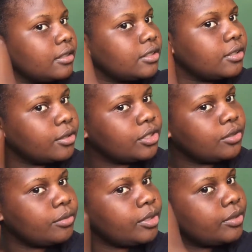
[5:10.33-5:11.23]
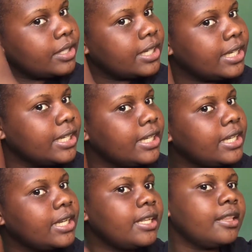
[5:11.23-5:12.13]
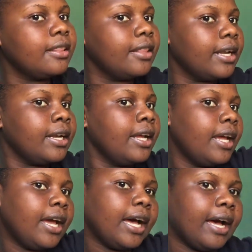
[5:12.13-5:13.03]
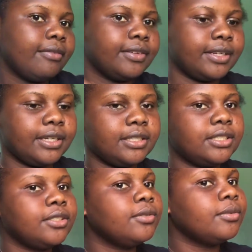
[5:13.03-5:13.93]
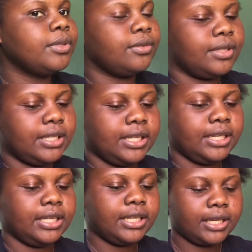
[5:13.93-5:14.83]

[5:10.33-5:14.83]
So she took me to the clinic. Then, after she took me to the clinic,